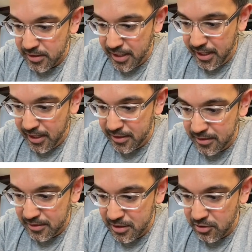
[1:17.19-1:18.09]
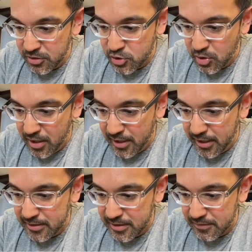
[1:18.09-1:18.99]
And, you know, the
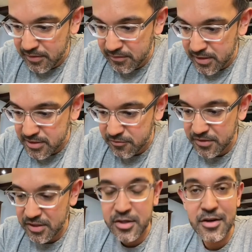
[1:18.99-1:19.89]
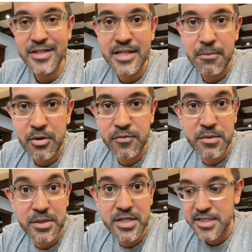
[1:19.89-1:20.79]
drawing that they've given us, the figure here, is not perfect,
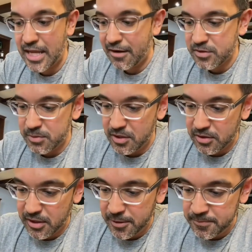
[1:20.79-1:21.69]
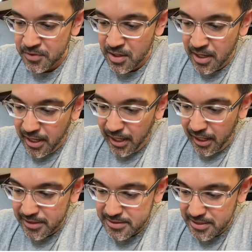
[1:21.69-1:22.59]
but it doesn't have to be, okay?
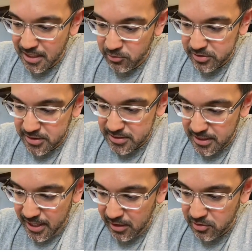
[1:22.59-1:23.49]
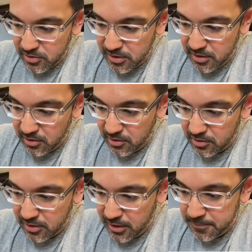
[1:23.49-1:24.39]
And same with this angle here,
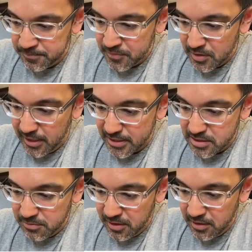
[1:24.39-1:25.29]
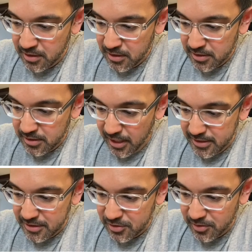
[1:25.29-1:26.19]
okay? It has to be 90
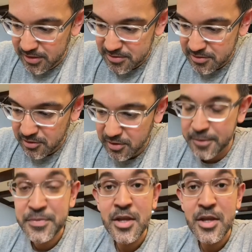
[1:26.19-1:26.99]
degrees, okay?